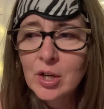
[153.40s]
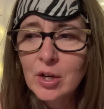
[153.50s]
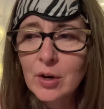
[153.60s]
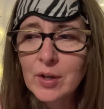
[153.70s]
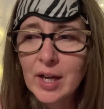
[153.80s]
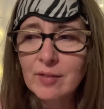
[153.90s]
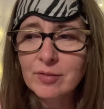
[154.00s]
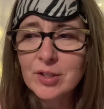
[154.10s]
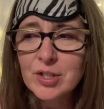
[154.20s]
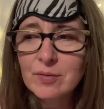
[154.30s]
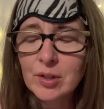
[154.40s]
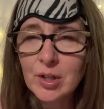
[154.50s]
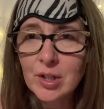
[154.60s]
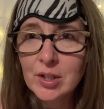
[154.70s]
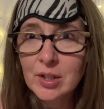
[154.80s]
okay, first of
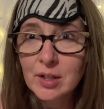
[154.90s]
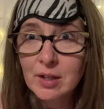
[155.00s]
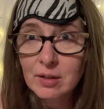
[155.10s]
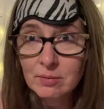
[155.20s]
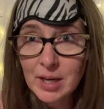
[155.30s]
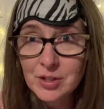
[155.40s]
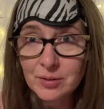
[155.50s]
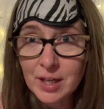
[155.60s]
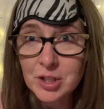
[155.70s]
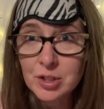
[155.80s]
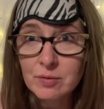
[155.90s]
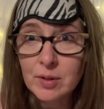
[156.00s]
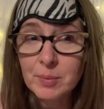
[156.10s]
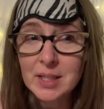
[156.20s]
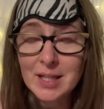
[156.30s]
all, resurrection
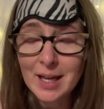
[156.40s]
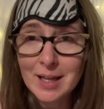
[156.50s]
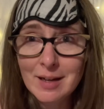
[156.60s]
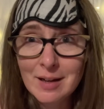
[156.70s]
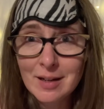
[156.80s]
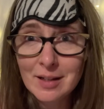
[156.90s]
from the dead.